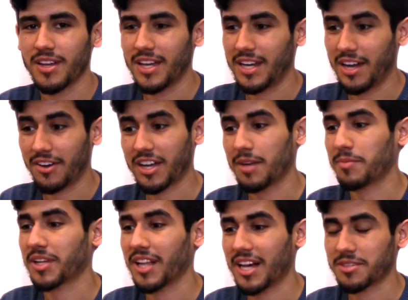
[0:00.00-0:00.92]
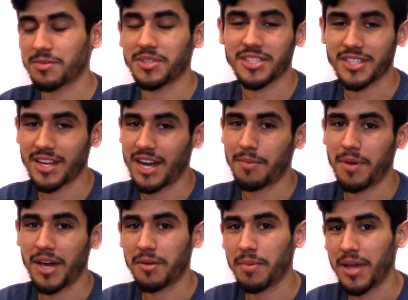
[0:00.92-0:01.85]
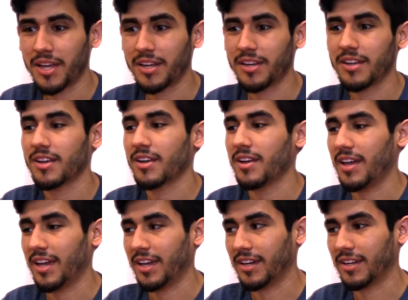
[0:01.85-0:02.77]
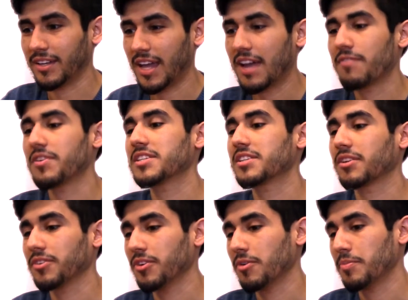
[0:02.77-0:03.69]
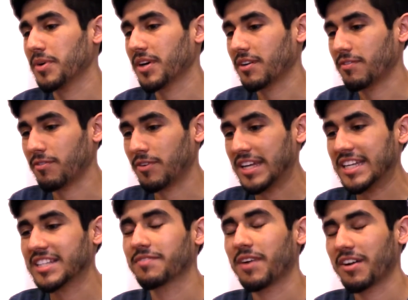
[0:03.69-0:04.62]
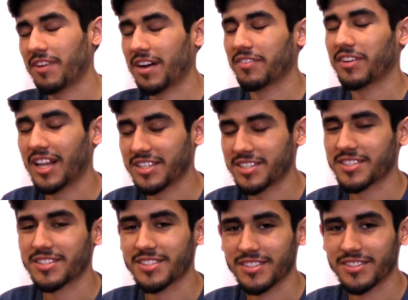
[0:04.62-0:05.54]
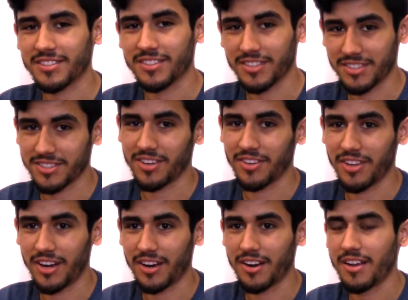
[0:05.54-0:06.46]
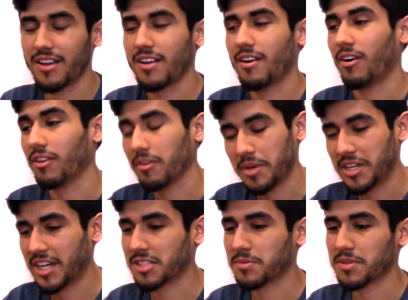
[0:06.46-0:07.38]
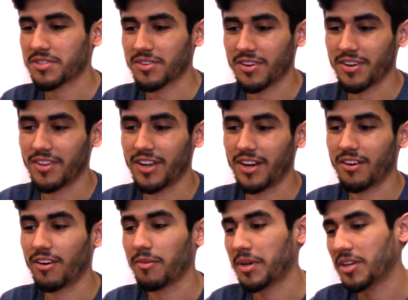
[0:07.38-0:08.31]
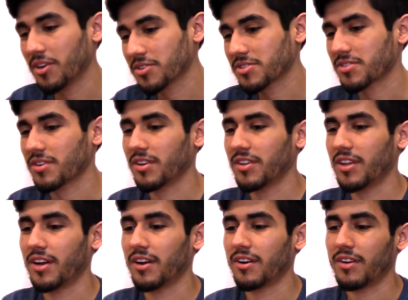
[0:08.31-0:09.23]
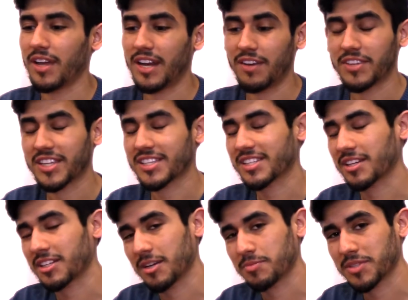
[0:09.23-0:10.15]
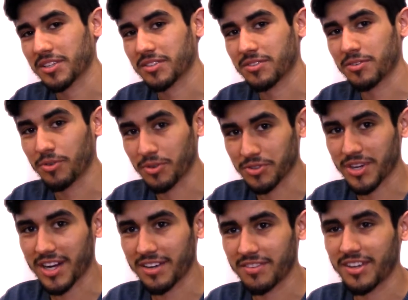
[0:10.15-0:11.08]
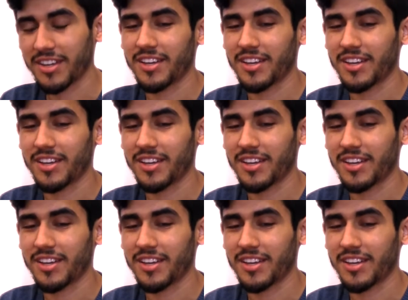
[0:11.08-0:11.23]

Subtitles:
And now I come to class with just an iPad, a pen, and every single notebook for each of my 5 classes is on there. All of my textbooks are on there, all my notes are on there, and everything's synced up to the Google Drive.